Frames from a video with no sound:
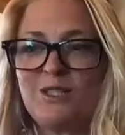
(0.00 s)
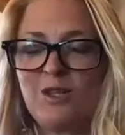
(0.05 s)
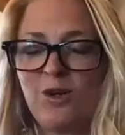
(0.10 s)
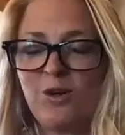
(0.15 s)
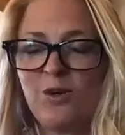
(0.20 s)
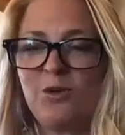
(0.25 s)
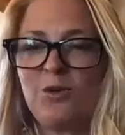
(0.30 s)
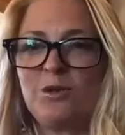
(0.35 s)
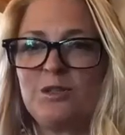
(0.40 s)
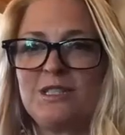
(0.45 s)

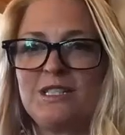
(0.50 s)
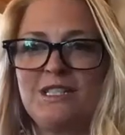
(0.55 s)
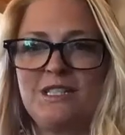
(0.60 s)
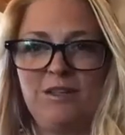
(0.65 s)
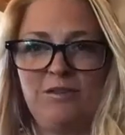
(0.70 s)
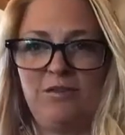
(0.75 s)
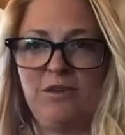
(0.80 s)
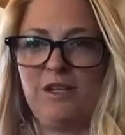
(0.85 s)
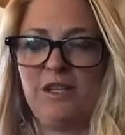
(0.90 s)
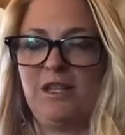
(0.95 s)
so
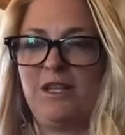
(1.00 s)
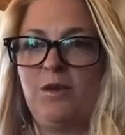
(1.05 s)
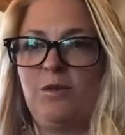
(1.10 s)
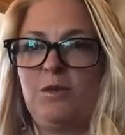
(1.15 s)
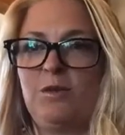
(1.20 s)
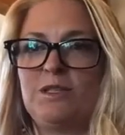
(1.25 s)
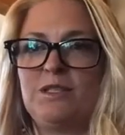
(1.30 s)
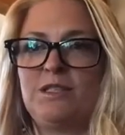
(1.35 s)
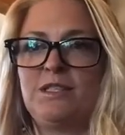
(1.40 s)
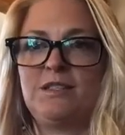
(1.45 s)
different. There
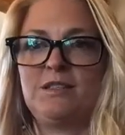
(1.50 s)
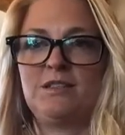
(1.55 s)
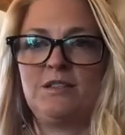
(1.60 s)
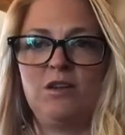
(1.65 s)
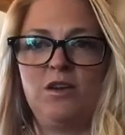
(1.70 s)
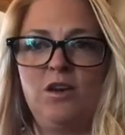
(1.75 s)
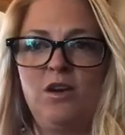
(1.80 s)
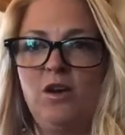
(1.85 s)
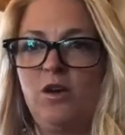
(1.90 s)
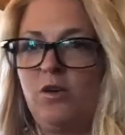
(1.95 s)
was
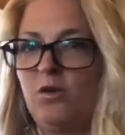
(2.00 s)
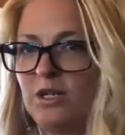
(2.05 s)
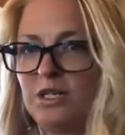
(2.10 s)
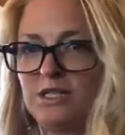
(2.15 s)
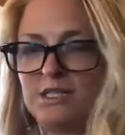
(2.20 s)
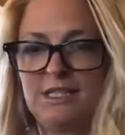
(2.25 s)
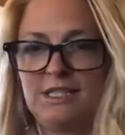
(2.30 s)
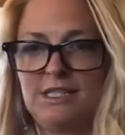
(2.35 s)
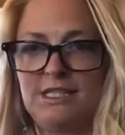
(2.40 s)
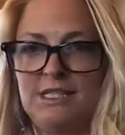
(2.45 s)
no
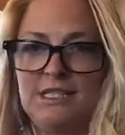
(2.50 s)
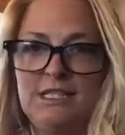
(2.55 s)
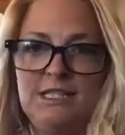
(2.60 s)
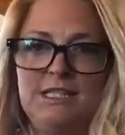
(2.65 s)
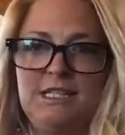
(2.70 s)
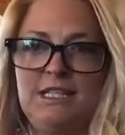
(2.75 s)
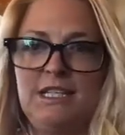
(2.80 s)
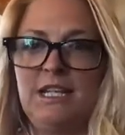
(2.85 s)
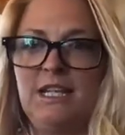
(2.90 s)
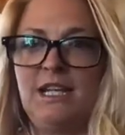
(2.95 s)

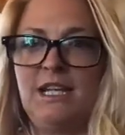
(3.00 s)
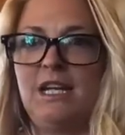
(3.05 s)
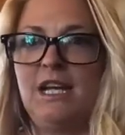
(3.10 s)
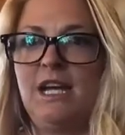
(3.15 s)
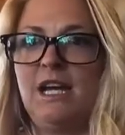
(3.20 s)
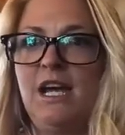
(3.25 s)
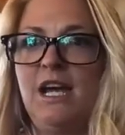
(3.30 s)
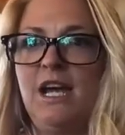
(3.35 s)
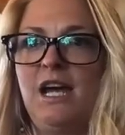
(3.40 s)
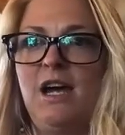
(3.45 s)
consistency.
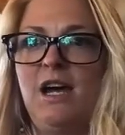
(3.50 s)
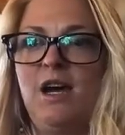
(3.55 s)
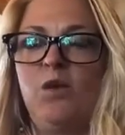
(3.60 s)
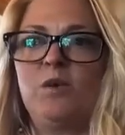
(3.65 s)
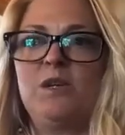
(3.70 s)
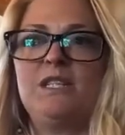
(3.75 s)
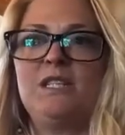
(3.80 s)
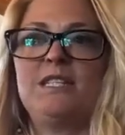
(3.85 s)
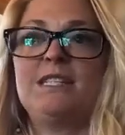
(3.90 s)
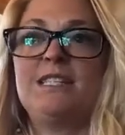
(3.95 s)

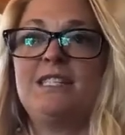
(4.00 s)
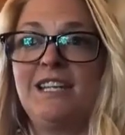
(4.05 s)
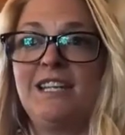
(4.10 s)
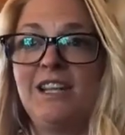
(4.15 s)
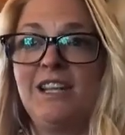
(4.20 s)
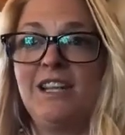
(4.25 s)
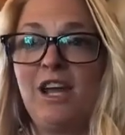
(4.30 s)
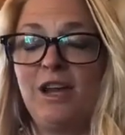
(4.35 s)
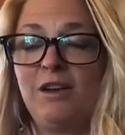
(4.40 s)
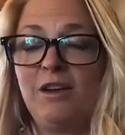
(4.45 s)
We did see a
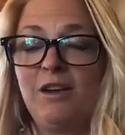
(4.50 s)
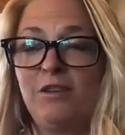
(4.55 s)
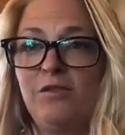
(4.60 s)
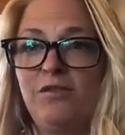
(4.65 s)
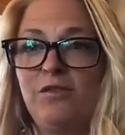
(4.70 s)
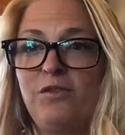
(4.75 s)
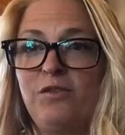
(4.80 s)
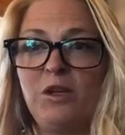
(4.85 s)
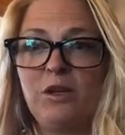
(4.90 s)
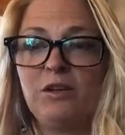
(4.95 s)
lot of
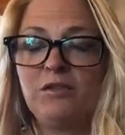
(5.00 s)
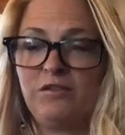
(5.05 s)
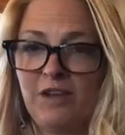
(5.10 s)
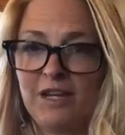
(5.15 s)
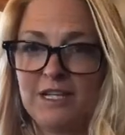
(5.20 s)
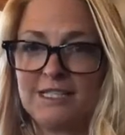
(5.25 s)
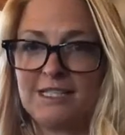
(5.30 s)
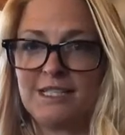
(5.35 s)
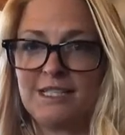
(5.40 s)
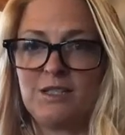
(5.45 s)
familiar
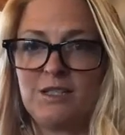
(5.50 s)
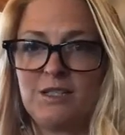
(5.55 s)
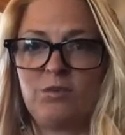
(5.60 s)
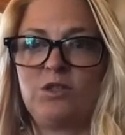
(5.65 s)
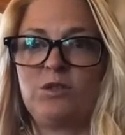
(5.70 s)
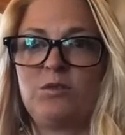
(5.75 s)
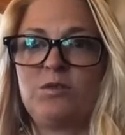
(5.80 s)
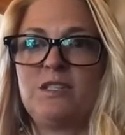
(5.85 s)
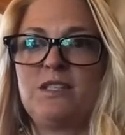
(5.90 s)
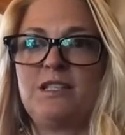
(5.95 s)
faces,
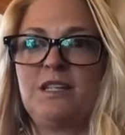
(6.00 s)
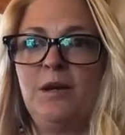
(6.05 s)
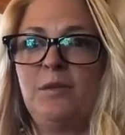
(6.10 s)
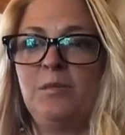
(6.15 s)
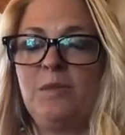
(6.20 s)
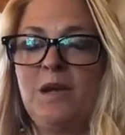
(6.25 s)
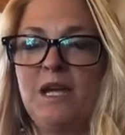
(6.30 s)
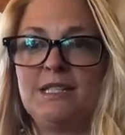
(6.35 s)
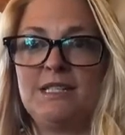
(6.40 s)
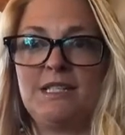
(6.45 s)
which was
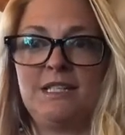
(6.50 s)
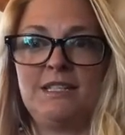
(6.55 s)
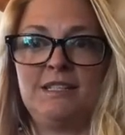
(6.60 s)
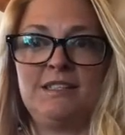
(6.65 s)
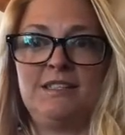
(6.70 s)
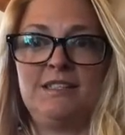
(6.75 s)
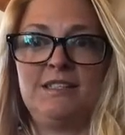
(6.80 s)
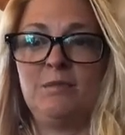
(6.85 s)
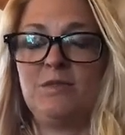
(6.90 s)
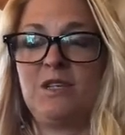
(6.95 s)
amazing.
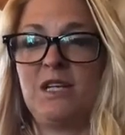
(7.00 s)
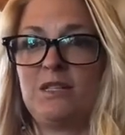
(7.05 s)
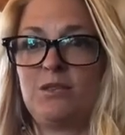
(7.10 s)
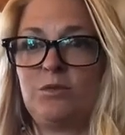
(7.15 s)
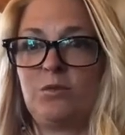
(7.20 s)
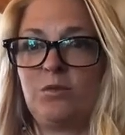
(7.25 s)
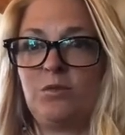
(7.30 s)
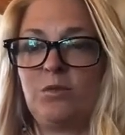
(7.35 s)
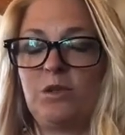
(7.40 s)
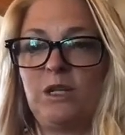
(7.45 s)
Some
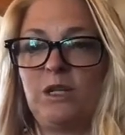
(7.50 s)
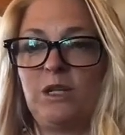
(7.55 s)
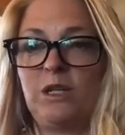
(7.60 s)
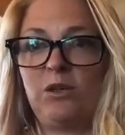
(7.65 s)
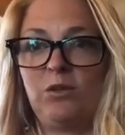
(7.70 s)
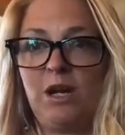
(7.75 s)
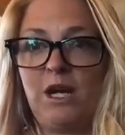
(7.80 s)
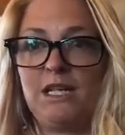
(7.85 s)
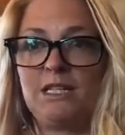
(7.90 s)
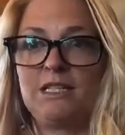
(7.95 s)
days were really
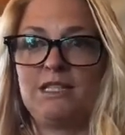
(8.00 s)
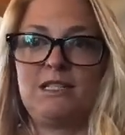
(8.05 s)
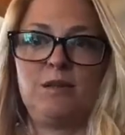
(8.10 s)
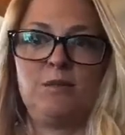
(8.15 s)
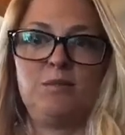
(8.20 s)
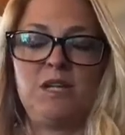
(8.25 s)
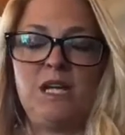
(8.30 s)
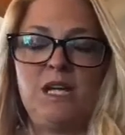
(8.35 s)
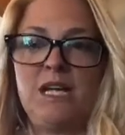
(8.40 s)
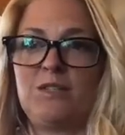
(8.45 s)
great.
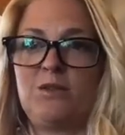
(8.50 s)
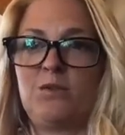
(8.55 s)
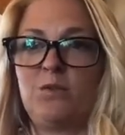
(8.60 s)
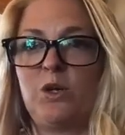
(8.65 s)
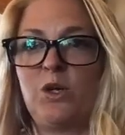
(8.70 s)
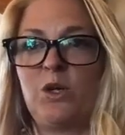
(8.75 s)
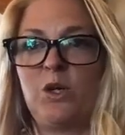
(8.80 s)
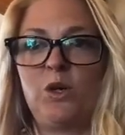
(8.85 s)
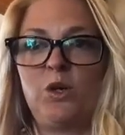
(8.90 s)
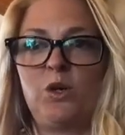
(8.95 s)
Some days
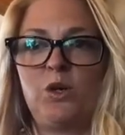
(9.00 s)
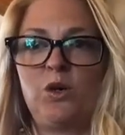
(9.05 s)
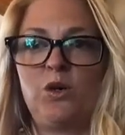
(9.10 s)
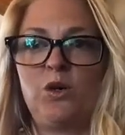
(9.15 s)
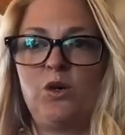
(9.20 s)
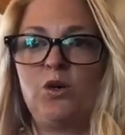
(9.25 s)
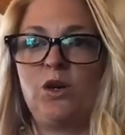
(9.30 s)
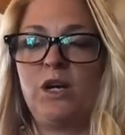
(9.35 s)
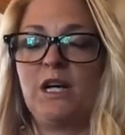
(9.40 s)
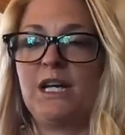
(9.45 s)
were
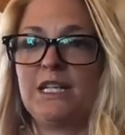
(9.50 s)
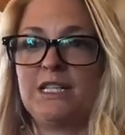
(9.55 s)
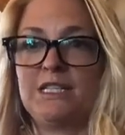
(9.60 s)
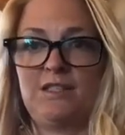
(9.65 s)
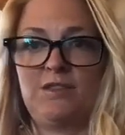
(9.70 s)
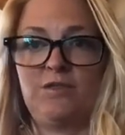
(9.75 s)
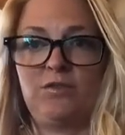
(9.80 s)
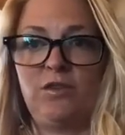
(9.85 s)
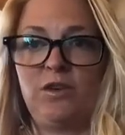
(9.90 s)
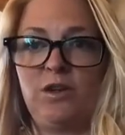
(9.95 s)

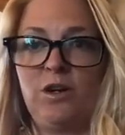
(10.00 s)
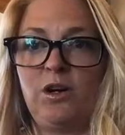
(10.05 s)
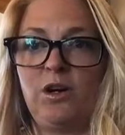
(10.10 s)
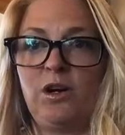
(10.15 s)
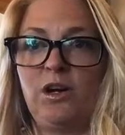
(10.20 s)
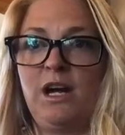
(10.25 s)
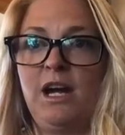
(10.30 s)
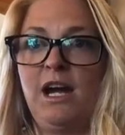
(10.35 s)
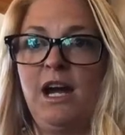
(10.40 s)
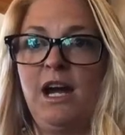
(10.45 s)
crickets
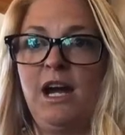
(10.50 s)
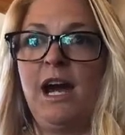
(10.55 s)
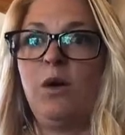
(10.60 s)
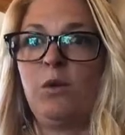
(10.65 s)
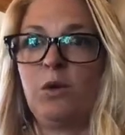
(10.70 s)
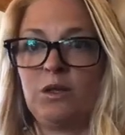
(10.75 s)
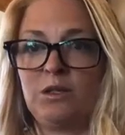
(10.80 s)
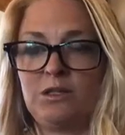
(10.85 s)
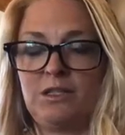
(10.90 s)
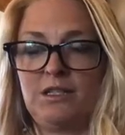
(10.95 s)
for
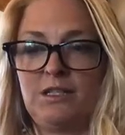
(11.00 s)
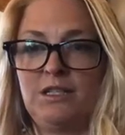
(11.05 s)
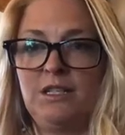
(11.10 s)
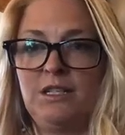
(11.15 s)
hours.